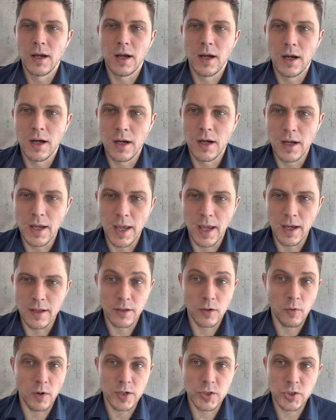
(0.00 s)
and
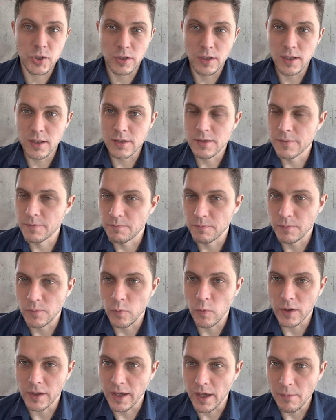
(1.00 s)
the question is,
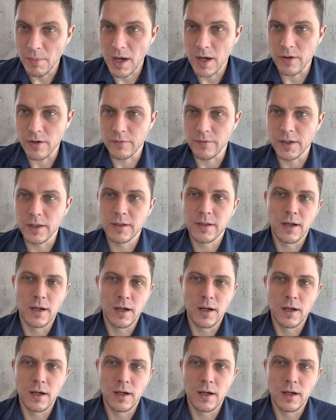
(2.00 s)
what came out of it?